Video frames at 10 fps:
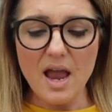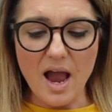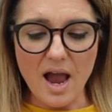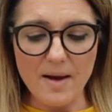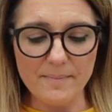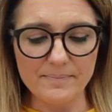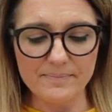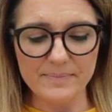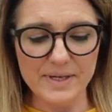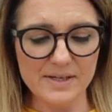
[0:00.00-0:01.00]
um,
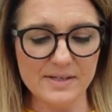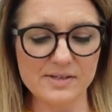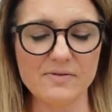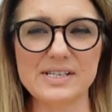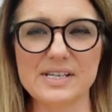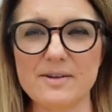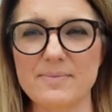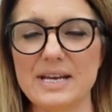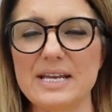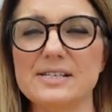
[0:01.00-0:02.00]
because there is going to
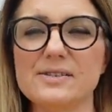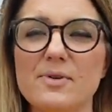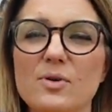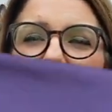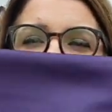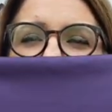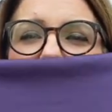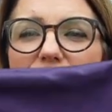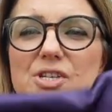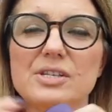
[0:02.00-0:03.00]
be need some
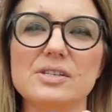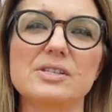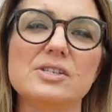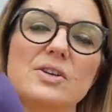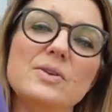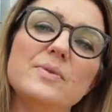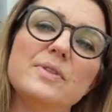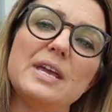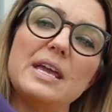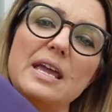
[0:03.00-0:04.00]
alterations to
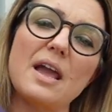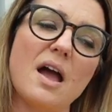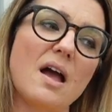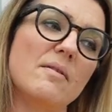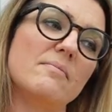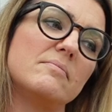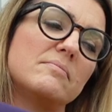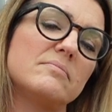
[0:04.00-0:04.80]
the um,